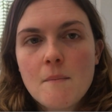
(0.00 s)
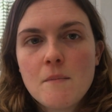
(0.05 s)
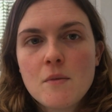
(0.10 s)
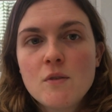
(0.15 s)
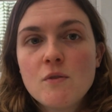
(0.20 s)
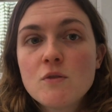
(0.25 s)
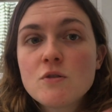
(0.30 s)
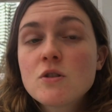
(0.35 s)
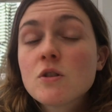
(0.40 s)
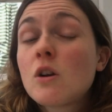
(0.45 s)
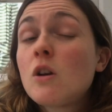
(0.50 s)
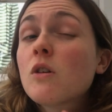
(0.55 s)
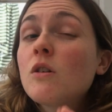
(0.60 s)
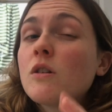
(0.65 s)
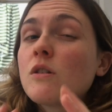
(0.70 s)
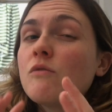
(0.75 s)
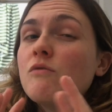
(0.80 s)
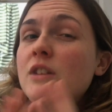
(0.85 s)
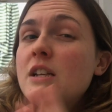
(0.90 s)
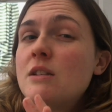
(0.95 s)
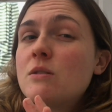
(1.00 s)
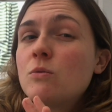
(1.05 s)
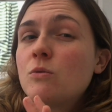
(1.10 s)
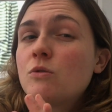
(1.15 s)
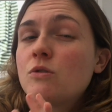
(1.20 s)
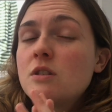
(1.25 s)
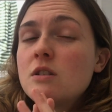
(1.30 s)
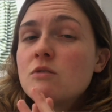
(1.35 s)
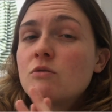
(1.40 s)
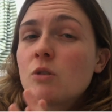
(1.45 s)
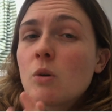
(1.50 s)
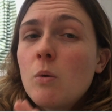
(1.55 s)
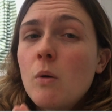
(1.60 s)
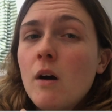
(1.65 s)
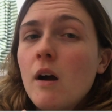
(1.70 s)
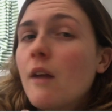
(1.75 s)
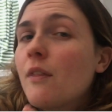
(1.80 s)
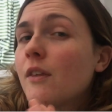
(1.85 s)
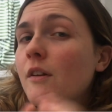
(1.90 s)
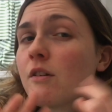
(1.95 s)
You've also got to look at the resources
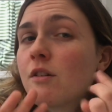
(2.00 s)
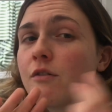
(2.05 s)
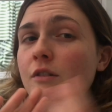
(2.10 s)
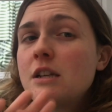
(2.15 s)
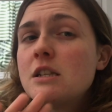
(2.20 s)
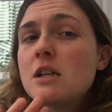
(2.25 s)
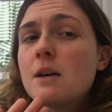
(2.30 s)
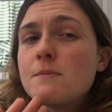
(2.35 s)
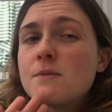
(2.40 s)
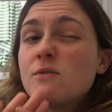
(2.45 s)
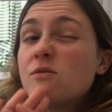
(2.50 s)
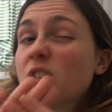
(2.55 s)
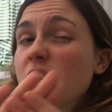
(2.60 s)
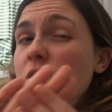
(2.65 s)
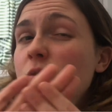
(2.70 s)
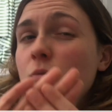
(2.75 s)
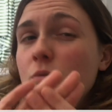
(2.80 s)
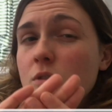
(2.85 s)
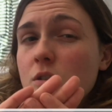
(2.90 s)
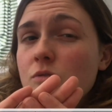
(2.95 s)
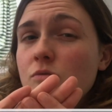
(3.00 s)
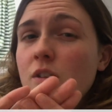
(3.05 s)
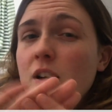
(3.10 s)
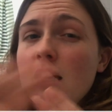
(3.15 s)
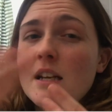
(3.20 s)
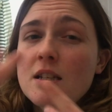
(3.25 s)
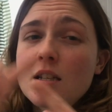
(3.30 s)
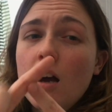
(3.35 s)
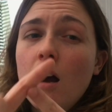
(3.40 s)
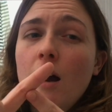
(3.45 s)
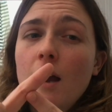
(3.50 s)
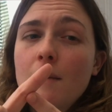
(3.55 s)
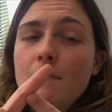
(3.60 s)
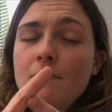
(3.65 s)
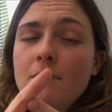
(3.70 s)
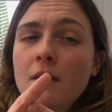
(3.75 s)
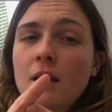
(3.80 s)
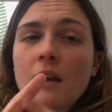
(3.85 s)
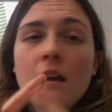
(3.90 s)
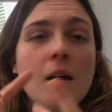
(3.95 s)
required. There are 3 types of resources really: time,
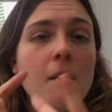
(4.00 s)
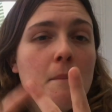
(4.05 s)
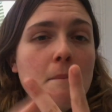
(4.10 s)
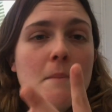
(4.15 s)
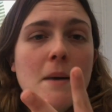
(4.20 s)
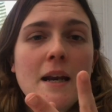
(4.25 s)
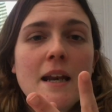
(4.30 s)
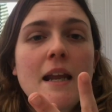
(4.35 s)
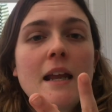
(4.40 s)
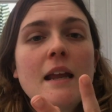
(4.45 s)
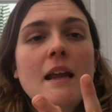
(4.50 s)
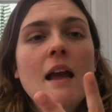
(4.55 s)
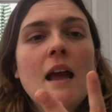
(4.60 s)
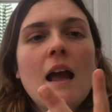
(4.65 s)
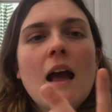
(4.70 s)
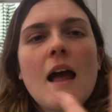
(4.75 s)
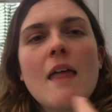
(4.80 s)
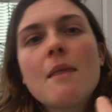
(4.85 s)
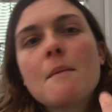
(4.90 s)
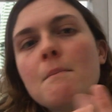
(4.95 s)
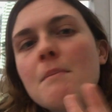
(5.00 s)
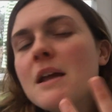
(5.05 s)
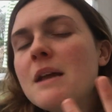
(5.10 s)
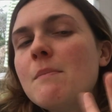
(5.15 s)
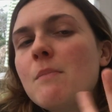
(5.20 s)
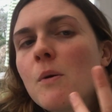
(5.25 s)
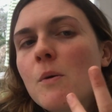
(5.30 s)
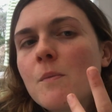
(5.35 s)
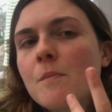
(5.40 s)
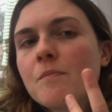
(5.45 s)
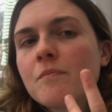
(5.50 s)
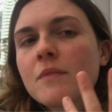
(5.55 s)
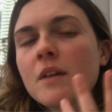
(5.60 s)
money, and then people.